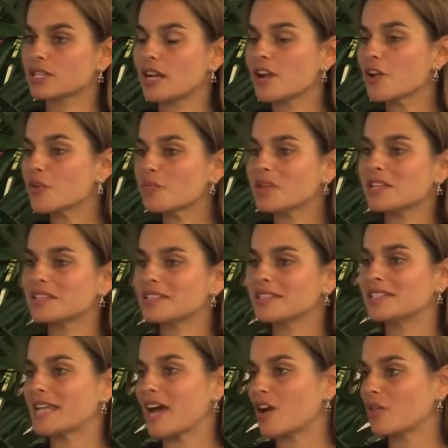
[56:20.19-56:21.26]
and I don't mean to
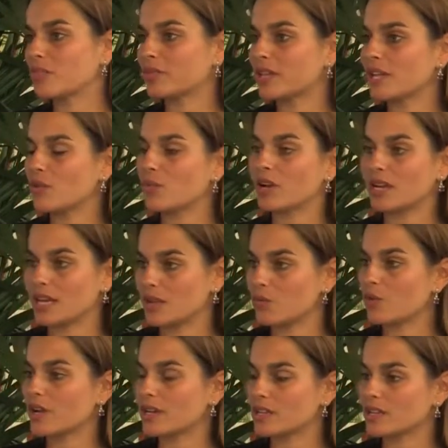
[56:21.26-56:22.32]
downplay what an
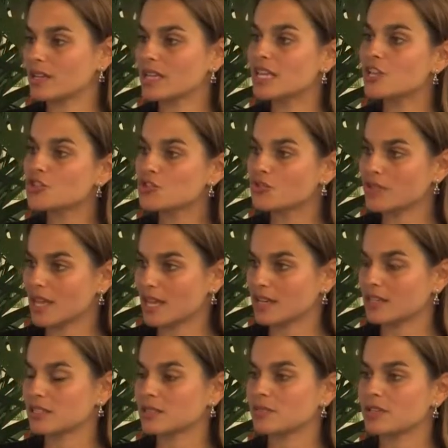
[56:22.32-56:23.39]
what a issue that is,